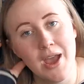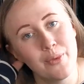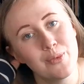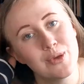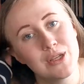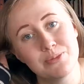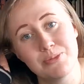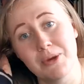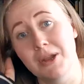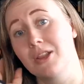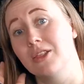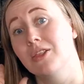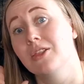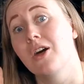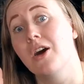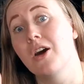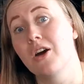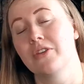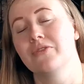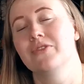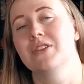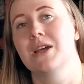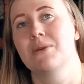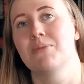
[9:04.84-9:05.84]
And we spent a
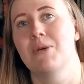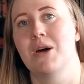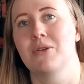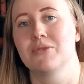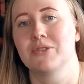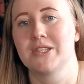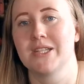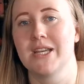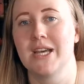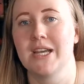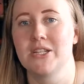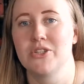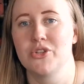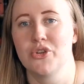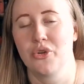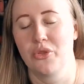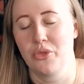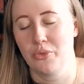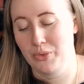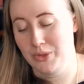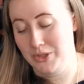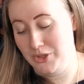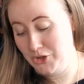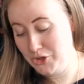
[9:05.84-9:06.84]
lot of time outside
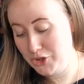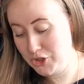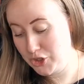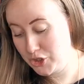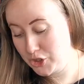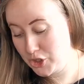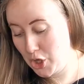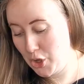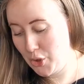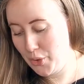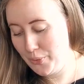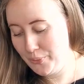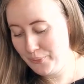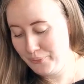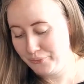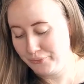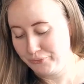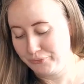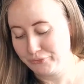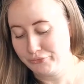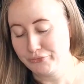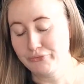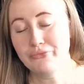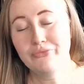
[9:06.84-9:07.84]
during the winter. So
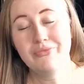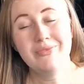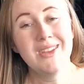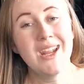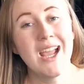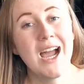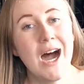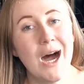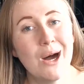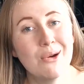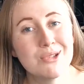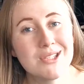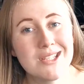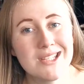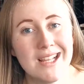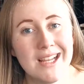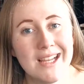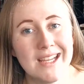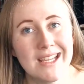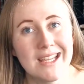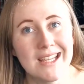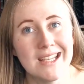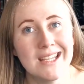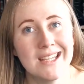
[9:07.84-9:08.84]
I was
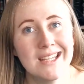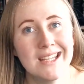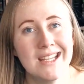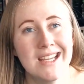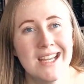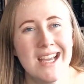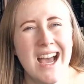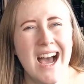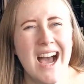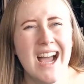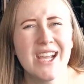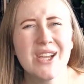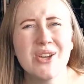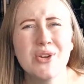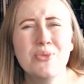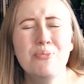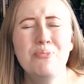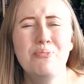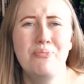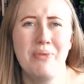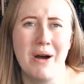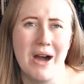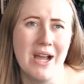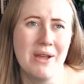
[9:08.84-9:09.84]
like, I
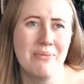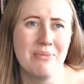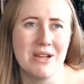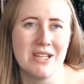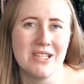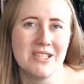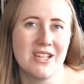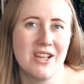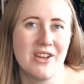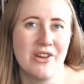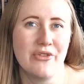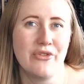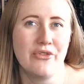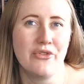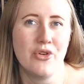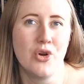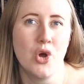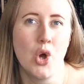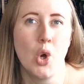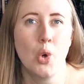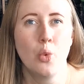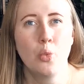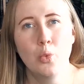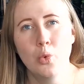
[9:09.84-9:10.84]
could buy myself
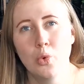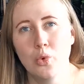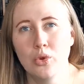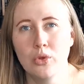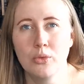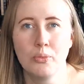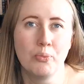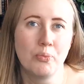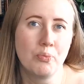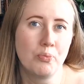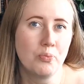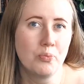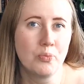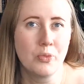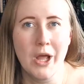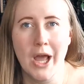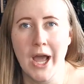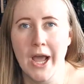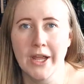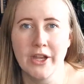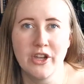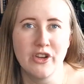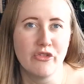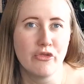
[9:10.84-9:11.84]
a wool
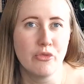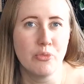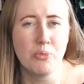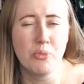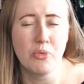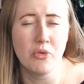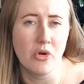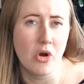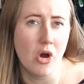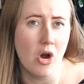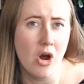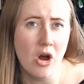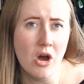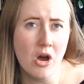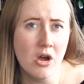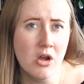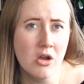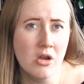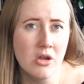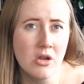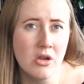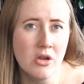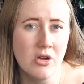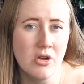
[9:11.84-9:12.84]
kind of bra,
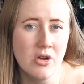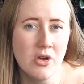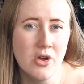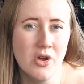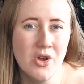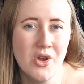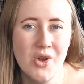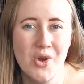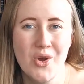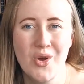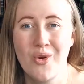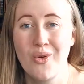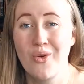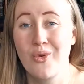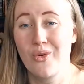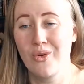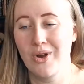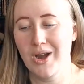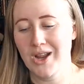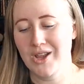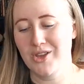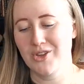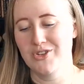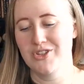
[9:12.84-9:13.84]

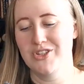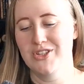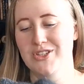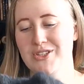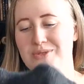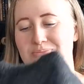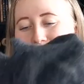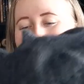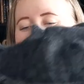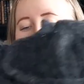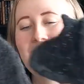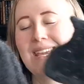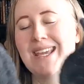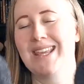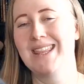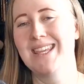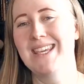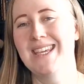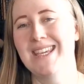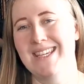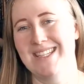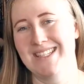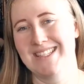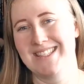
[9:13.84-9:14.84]
or I could just make
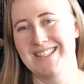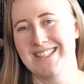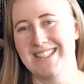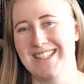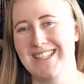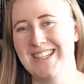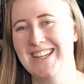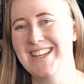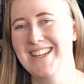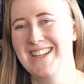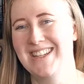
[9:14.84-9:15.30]
these.